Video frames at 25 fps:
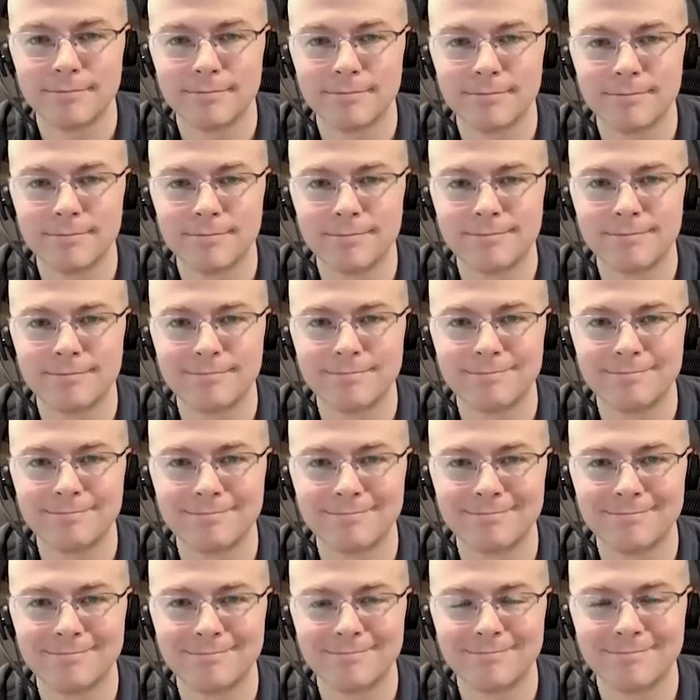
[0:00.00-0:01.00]

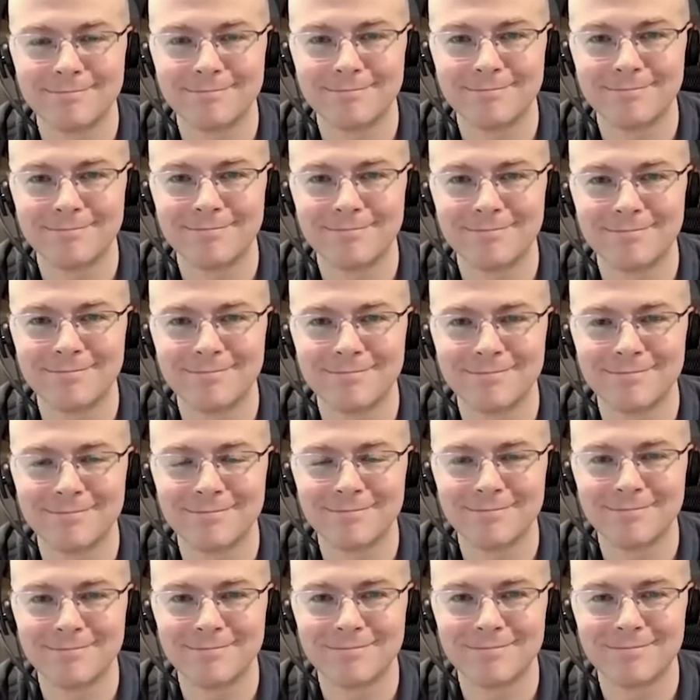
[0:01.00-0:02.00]

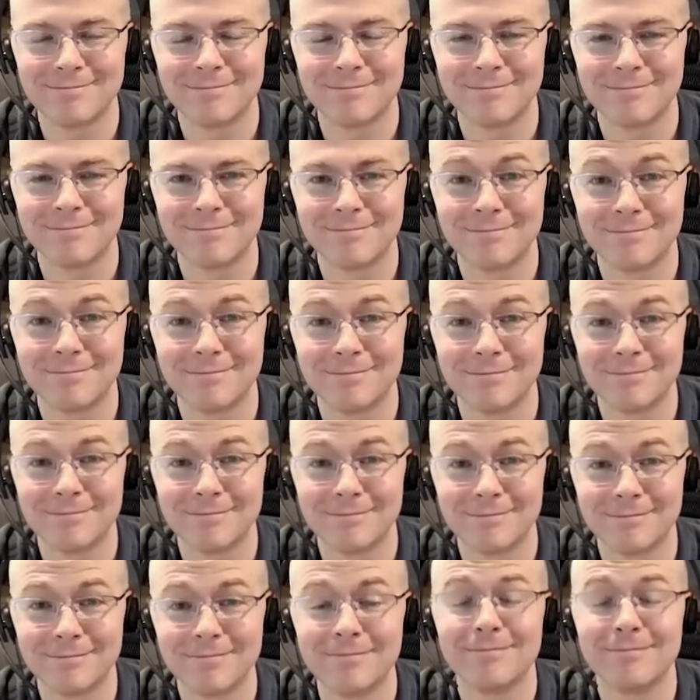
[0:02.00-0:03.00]

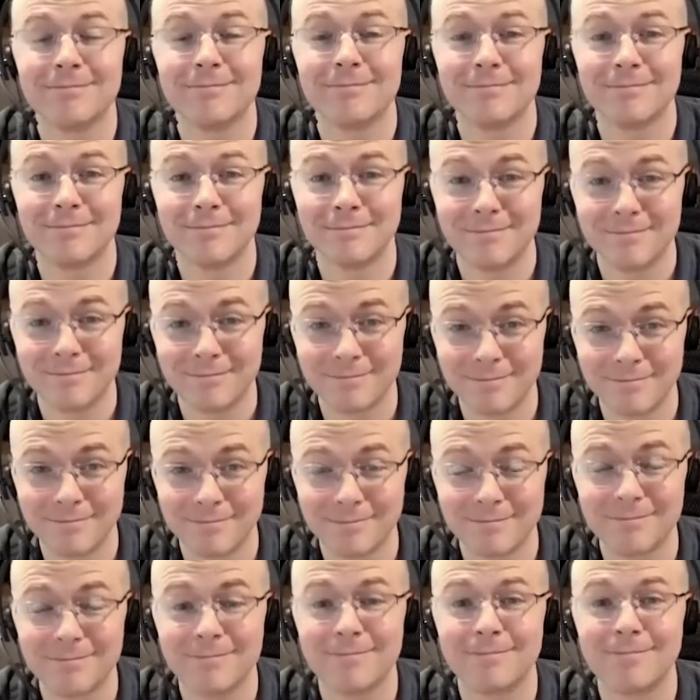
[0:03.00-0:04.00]

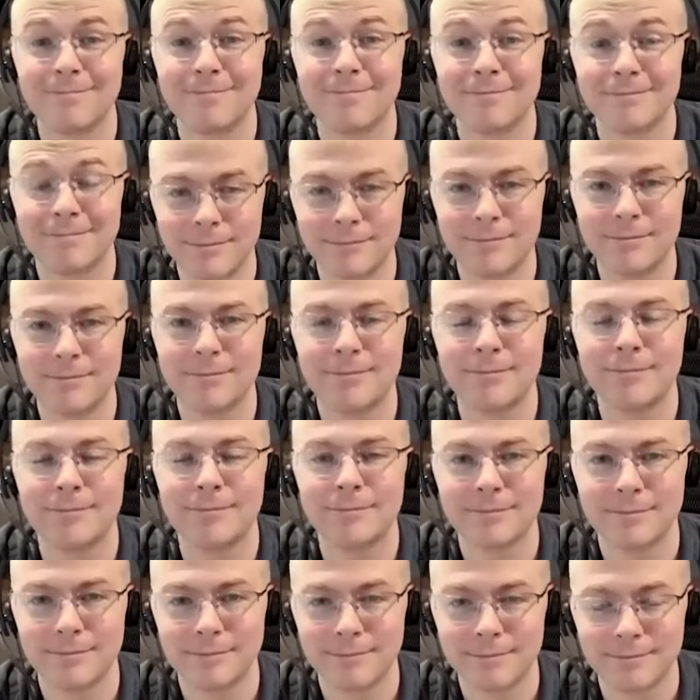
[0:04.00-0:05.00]

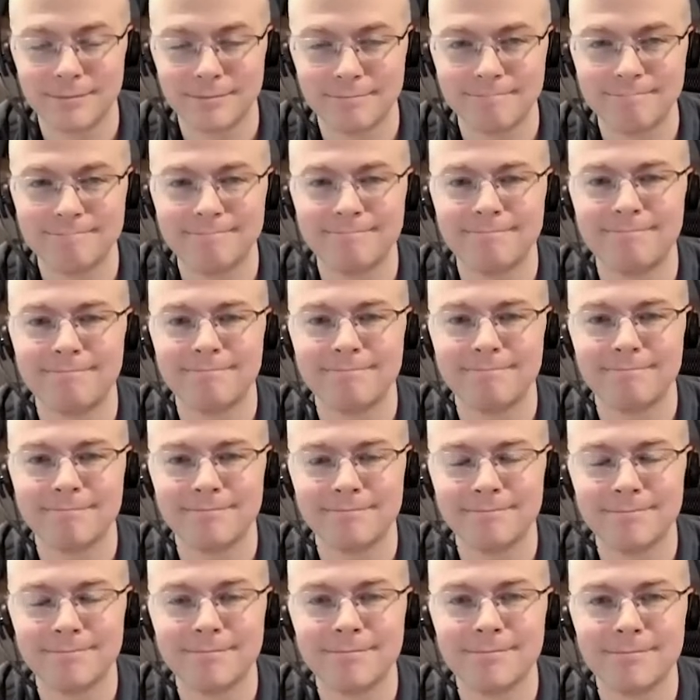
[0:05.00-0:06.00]

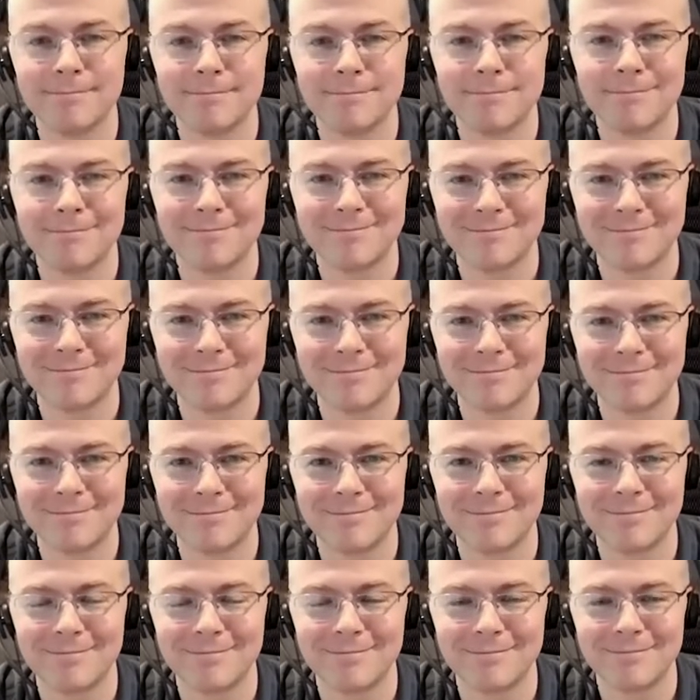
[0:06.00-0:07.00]

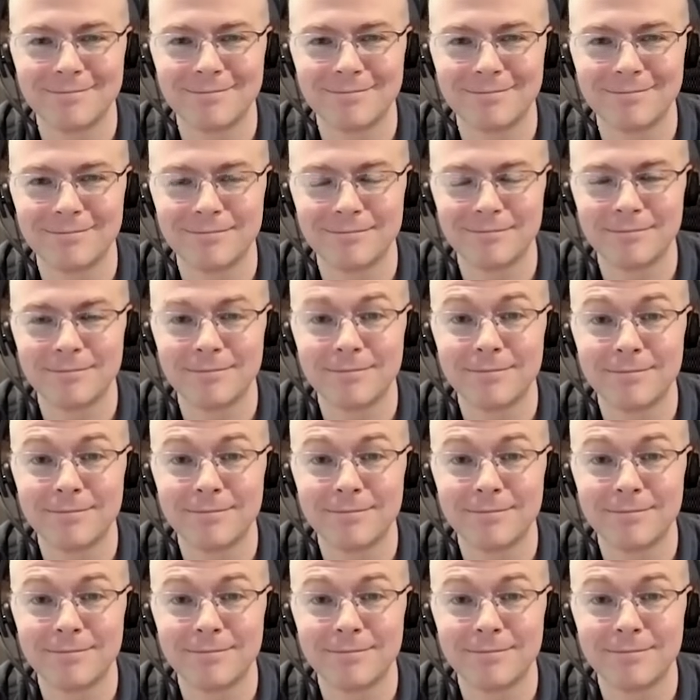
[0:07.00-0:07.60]
This person isn't speaking.